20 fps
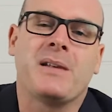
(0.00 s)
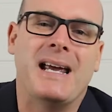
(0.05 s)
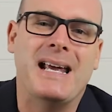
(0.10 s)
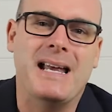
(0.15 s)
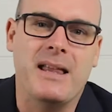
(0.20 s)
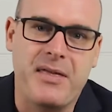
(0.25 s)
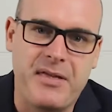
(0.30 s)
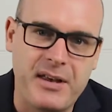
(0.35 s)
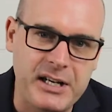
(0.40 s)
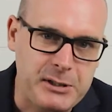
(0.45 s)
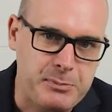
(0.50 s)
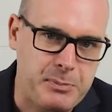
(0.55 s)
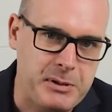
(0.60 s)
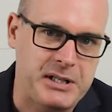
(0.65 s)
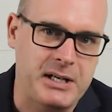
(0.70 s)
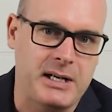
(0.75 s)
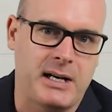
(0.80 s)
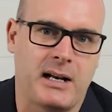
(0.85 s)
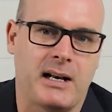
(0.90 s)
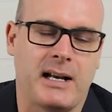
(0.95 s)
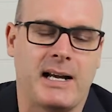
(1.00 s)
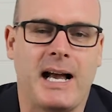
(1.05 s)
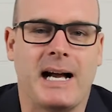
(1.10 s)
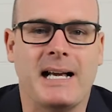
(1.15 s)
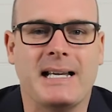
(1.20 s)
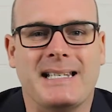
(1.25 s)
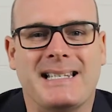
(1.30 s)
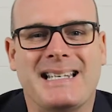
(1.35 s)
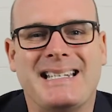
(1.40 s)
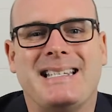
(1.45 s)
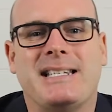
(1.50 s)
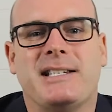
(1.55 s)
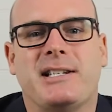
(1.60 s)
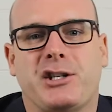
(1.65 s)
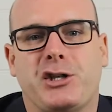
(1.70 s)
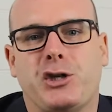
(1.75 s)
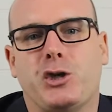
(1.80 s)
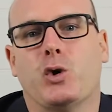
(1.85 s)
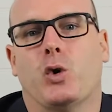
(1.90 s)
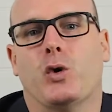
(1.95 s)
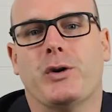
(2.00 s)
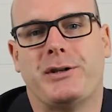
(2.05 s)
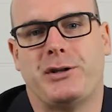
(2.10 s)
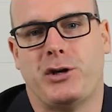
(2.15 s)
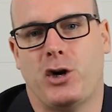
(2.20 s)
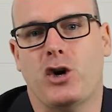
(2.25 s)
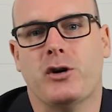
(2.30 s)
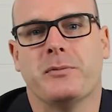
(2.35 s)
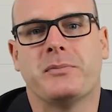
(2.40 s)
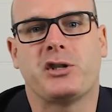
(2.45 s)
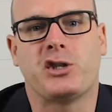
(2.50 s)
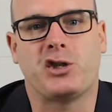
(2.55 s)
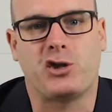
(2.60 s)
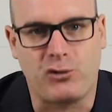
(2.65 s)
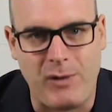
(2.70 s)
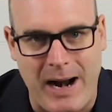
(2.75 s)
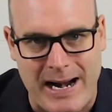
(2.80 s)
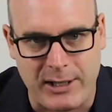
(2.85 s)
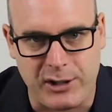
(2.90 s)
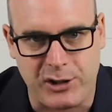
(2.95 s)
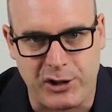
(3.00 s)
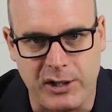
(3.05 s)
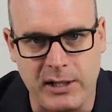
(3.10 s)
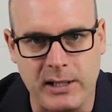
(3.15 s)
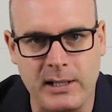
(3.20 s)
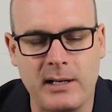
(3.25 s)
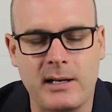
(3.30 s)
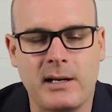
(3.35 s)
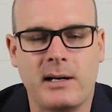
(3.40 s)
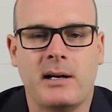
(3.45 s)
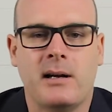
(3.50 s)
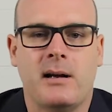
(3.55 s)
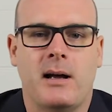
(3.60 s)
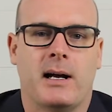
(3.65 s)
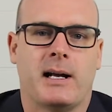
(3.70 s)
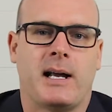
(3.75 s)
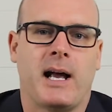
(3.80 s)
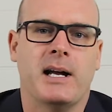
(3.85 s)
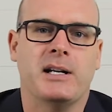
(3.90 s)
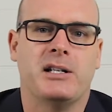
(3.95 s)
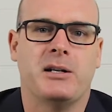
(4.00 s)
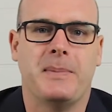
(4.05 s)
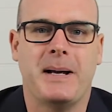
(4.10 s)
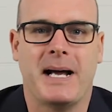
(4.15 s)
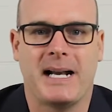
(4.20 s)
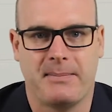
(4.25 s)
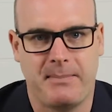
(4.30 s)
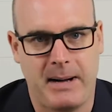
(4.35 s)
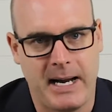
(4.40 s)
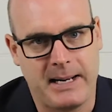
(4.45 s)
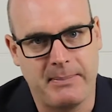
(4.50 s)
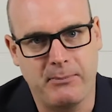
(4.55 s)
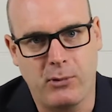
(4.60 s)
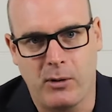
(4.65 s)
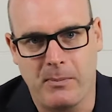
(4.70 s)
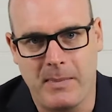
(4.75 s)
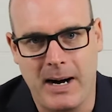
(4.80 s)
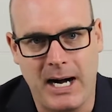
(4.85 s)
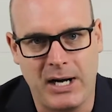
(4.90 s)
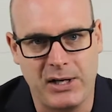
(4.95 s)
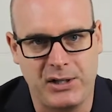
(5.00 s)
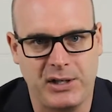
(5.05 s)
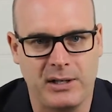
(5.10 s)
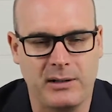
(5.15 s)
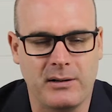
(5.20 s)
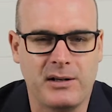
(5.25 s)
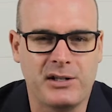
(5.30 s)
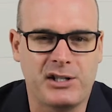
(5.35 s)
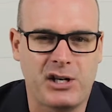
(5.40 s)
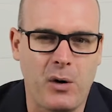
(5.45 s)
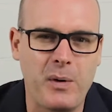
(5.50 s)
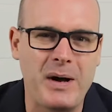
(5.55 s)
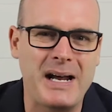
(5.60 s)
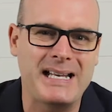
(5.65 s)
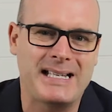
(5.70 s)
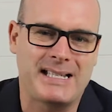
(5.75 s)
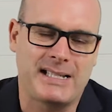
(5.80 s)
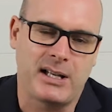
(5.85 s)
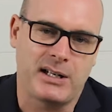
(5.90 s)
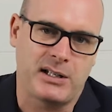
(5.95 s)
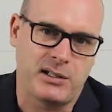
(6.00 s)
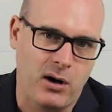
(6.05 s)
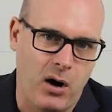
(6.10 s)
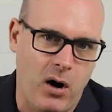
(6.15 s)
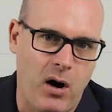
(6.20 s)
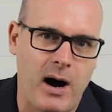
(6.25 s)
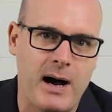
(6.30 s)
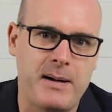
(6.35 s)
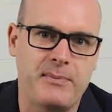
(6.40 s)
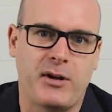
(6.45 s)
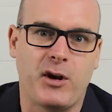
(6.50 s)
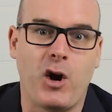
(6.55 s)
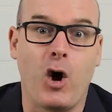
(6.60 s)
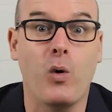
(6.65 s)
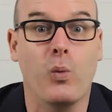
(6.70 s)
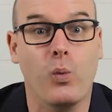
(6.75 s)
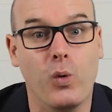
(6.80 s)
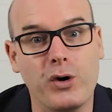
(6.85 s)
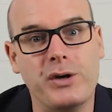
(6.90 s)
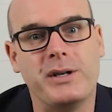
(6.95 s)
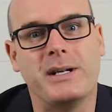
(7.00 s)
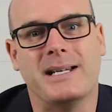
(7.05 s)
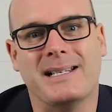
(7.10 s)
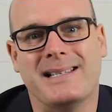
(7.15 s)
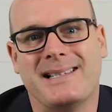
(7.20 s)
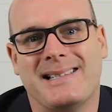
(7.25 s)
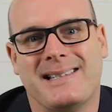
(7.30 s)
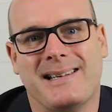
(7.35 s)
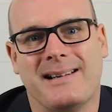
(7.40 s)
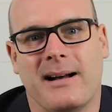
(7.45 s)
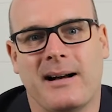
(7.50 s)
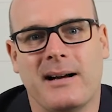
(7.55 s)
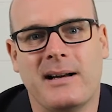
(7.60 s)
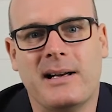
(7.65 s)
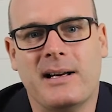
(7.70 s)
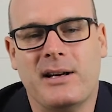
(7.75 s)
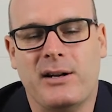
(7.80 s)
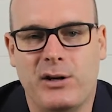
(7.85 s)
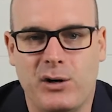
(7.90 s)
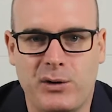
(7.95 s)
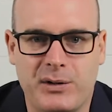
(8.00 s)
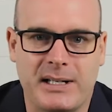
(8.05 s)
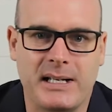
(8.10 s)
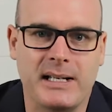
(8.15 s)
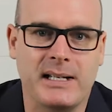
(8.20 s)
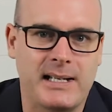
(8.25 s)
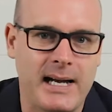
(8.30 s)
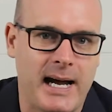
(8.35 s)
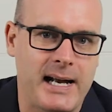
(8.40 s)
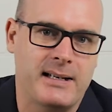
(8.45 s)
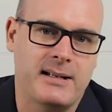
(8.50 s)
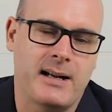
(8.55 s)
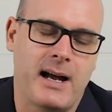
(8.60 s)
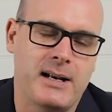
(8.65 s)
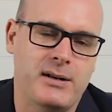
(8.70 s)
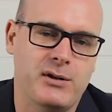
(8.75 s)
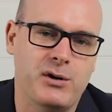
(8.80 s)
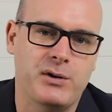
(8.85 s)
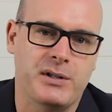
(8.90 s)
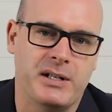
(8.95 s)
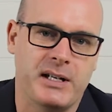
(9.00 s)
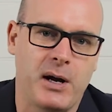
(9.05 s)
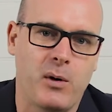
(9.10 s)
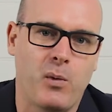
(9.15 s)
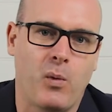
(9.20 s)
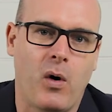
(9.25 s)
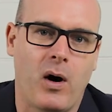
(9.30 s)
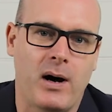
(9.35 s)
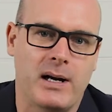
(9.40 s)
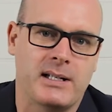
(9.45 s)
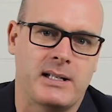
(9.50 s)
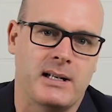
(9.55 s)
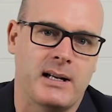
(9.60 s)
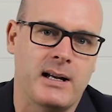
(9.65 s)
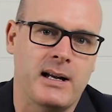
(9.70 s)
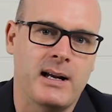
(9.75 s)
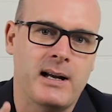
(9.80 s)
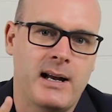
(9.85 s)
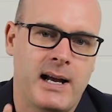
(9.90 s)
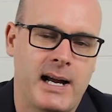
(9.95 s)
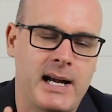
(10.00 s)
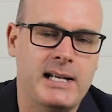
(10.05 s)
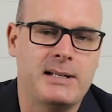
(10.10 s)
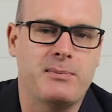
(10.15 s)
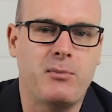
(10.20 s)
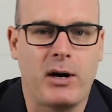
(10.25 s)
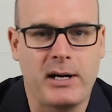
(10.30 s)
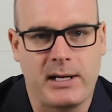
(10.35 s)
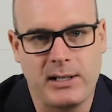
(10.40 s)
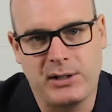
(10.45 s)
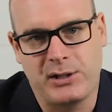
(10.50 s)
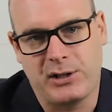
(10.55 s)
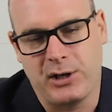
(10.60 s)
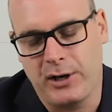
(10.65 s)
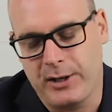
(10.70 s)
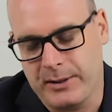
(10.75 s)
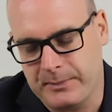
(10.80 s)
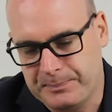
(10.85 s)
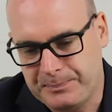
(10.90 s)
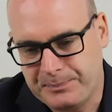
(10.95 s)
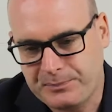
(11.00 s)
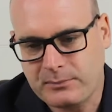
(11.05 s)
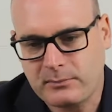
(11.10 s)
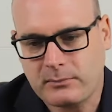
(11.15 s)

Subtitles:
In this particular case, this is a short-term strategy, okay, to be able to make more margin. So it's the time that I would consider using debt and using it wisely. Here's my concern.